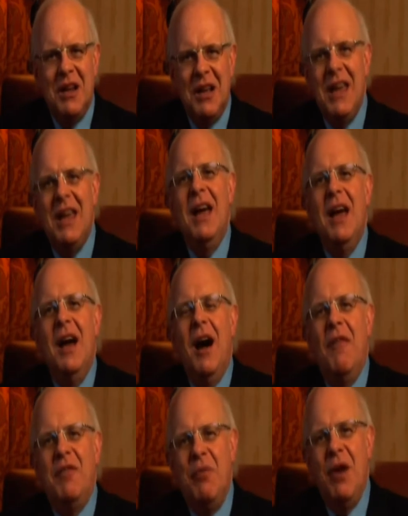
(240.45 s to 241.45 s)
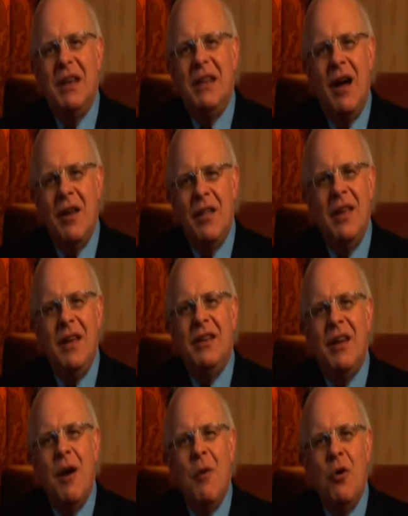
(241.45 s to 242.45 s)
really, of the breakdown of the
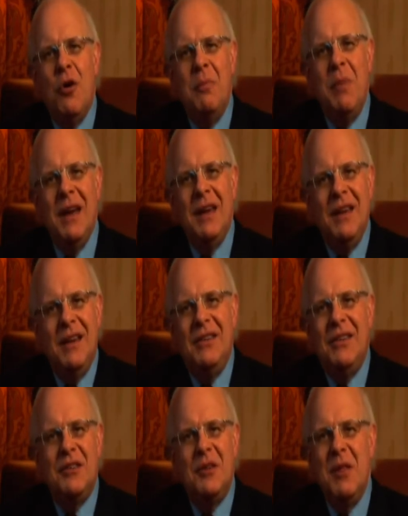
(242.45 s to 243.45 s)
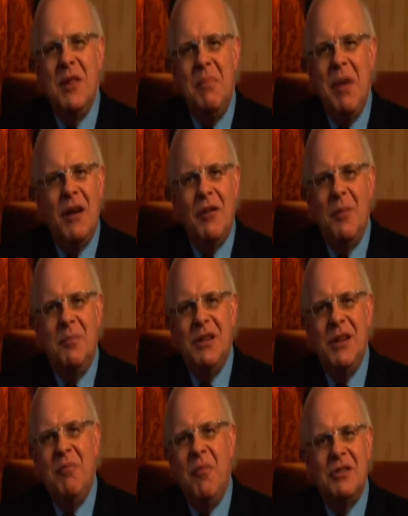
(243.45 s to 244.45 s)
entire world banking system and the
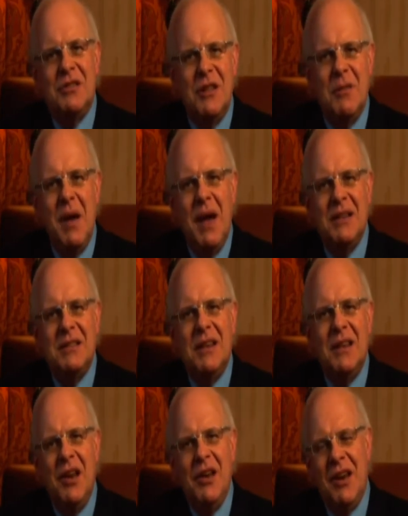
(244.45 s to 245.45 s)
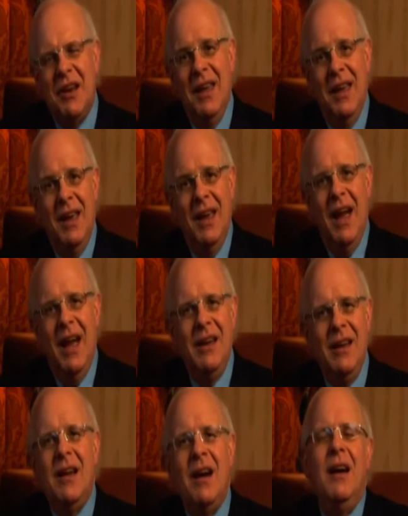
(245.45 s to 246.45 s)
bankruptcy of most of the banks in London and
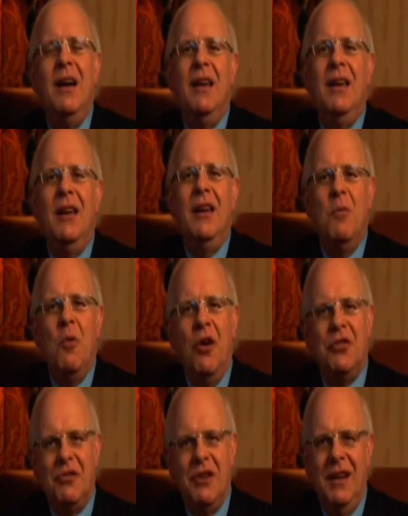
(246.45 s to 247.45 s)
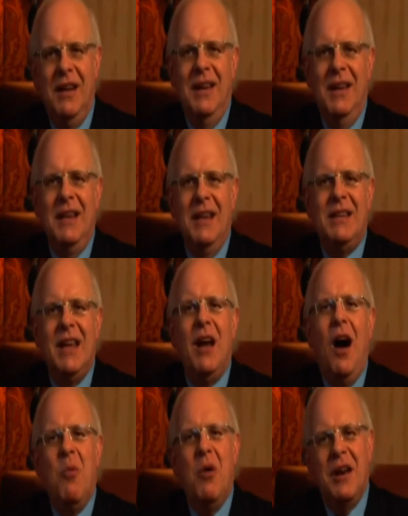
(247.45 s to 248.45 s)
in uh, in Wall Street. He said,
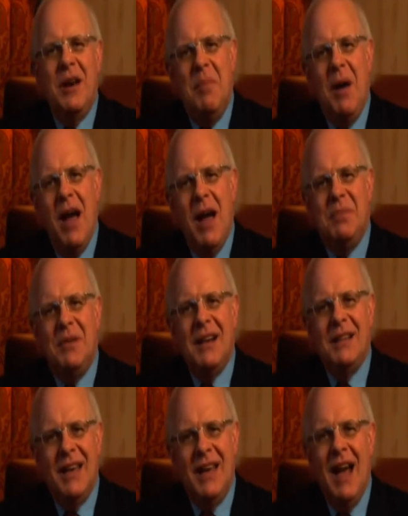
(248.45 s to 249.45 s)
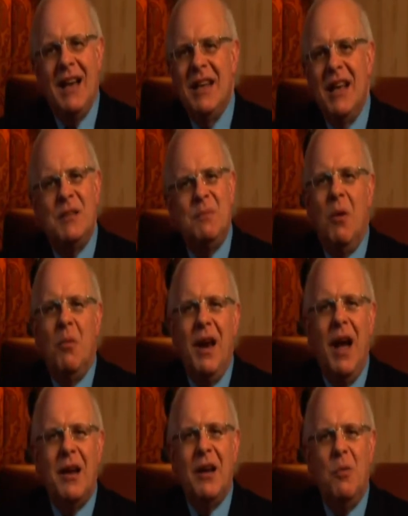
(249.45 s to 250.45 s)
oh, we're going to buy up toxic assets, but we're
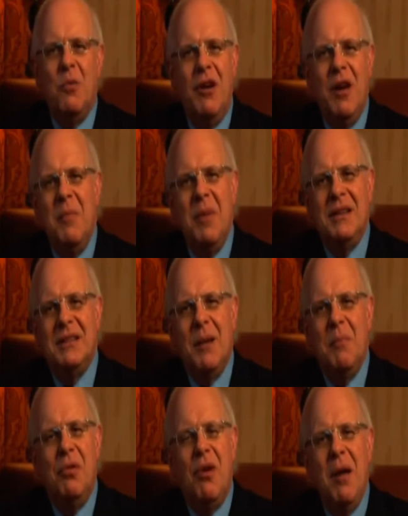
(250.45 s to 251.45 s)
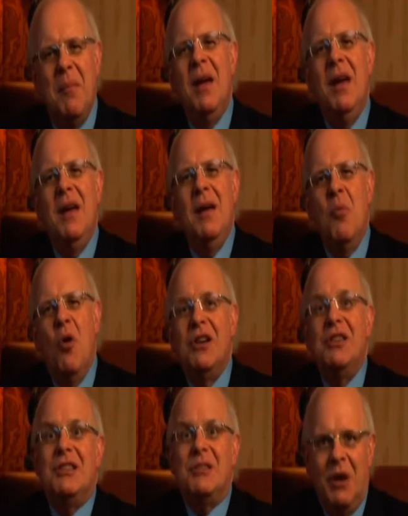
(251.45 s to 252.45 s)
not going to worry about subprime
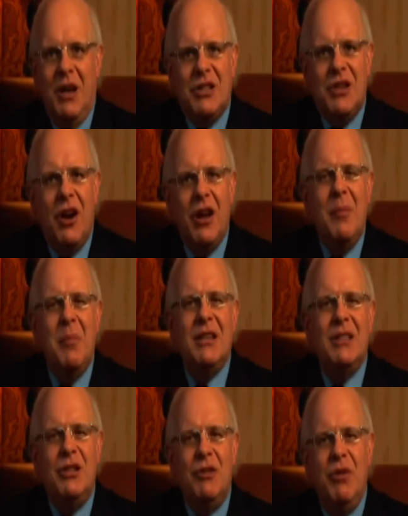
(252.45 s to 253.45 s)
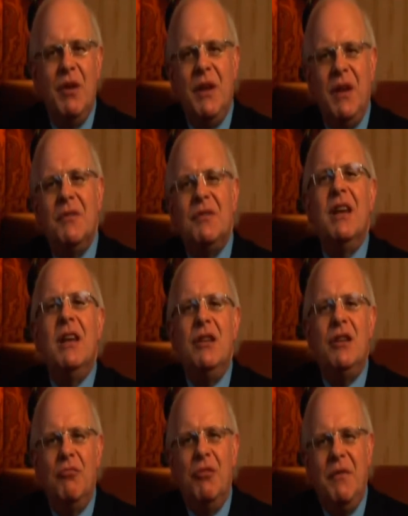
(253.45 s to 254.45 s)
mortgages. What he's talking about is derivatives.
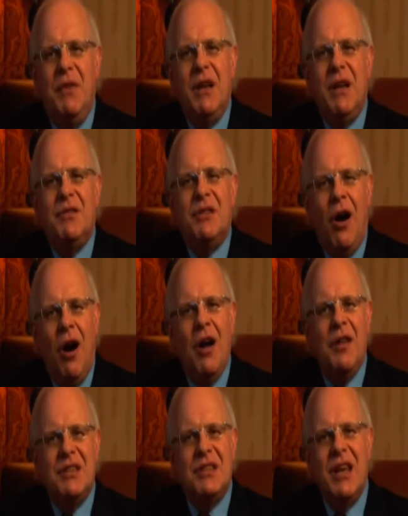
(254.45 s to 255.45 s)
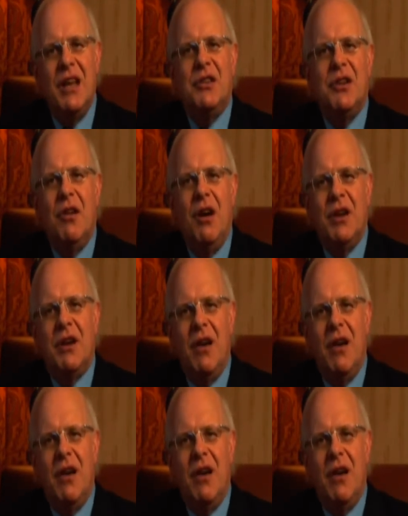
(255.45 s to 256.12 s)
Derivatives are the center of the